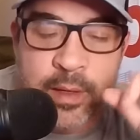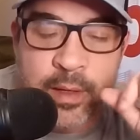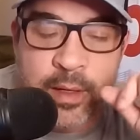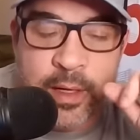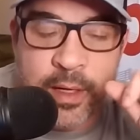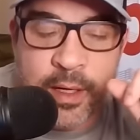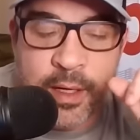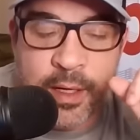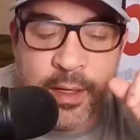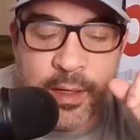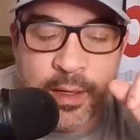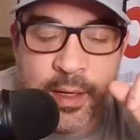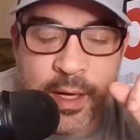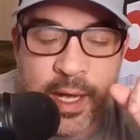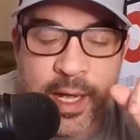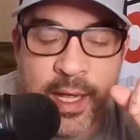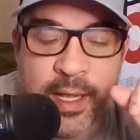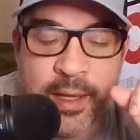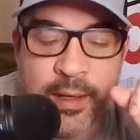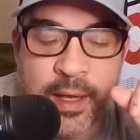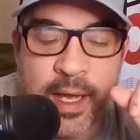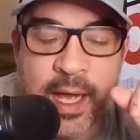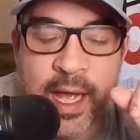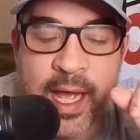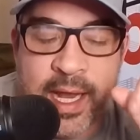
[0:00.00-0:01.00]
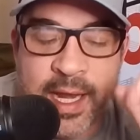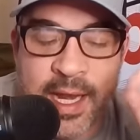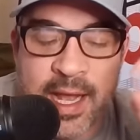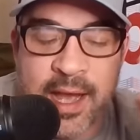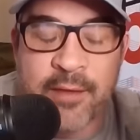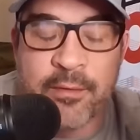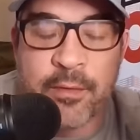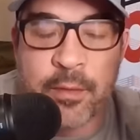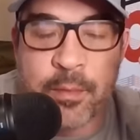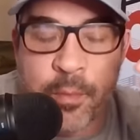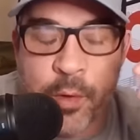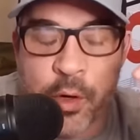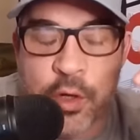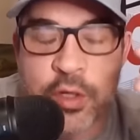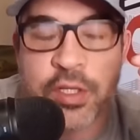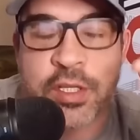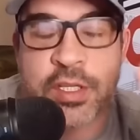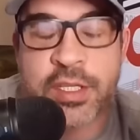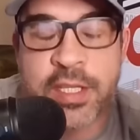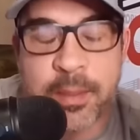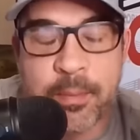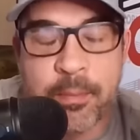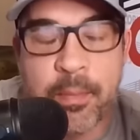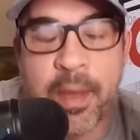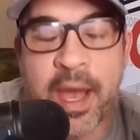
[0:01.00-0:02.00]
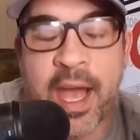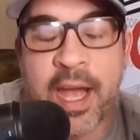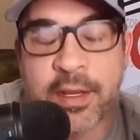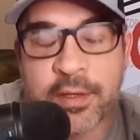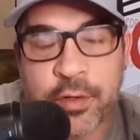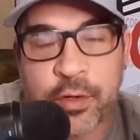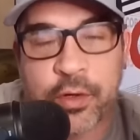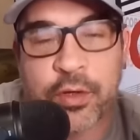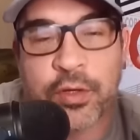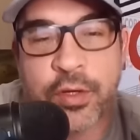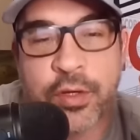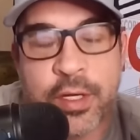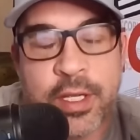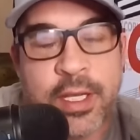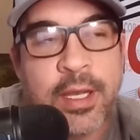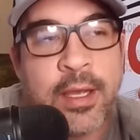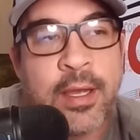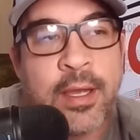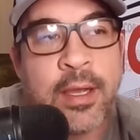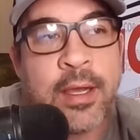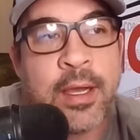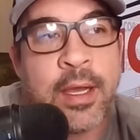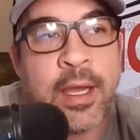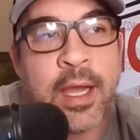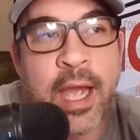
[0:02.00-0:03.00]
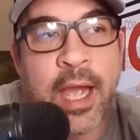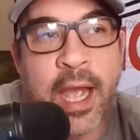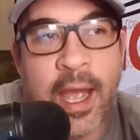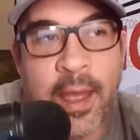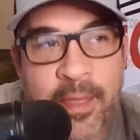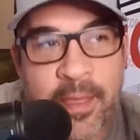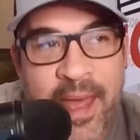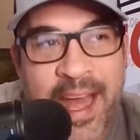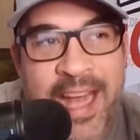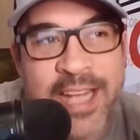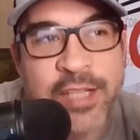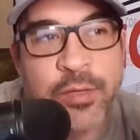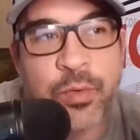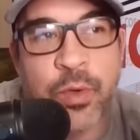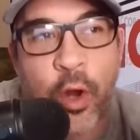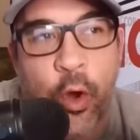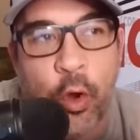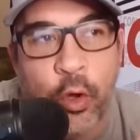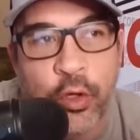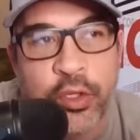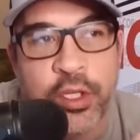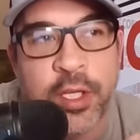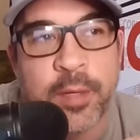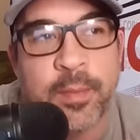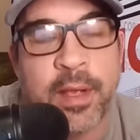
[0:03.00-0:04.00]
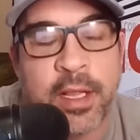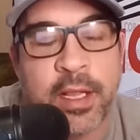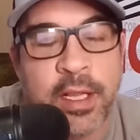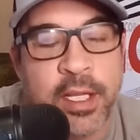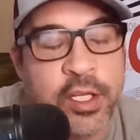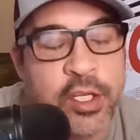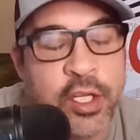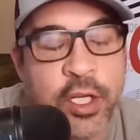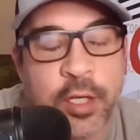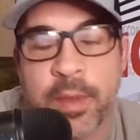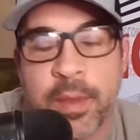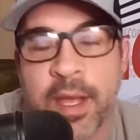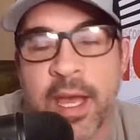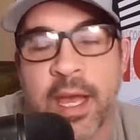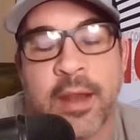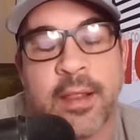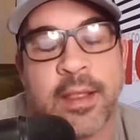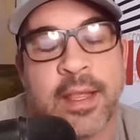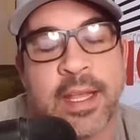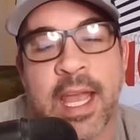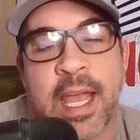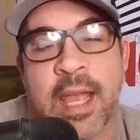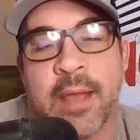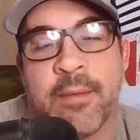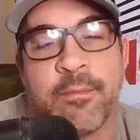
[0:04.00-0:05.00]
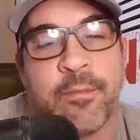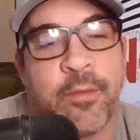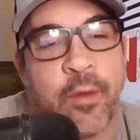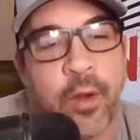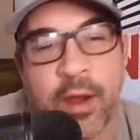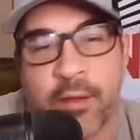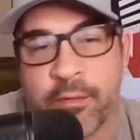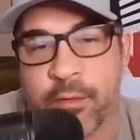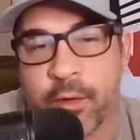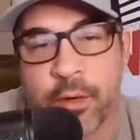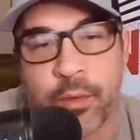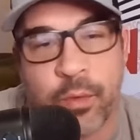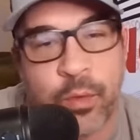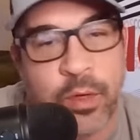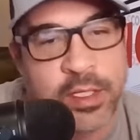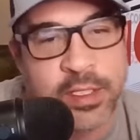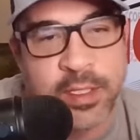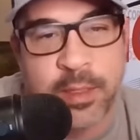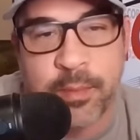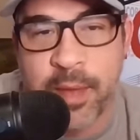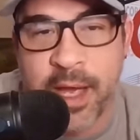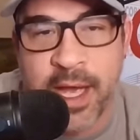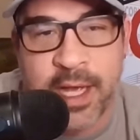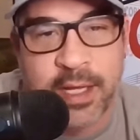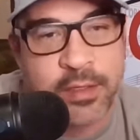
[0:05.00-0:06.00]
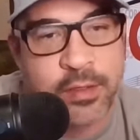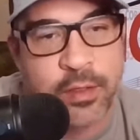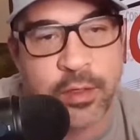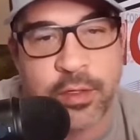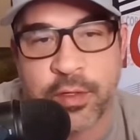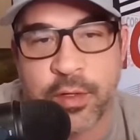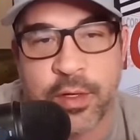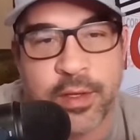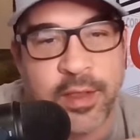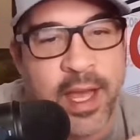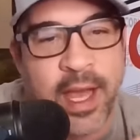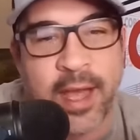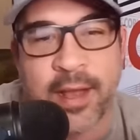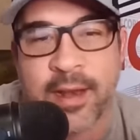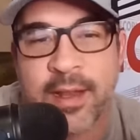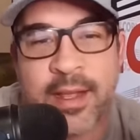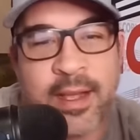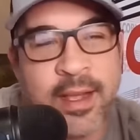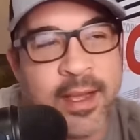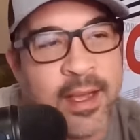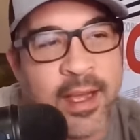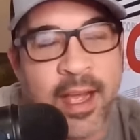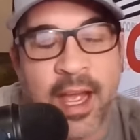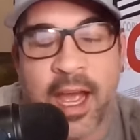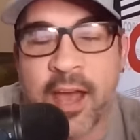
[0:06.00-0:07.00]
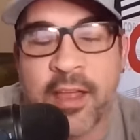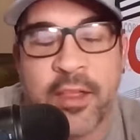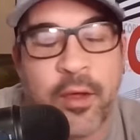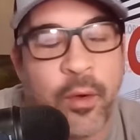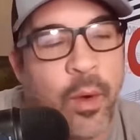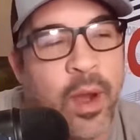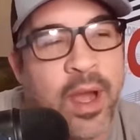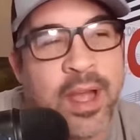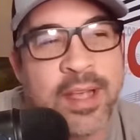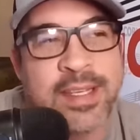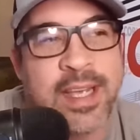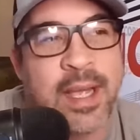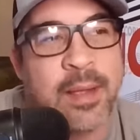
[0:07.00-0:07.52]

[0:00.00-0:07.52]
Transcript: uh I I had to have emergency back surgery. And that's what ultimately took me out of the game forever, was the back surgery. That otherwise,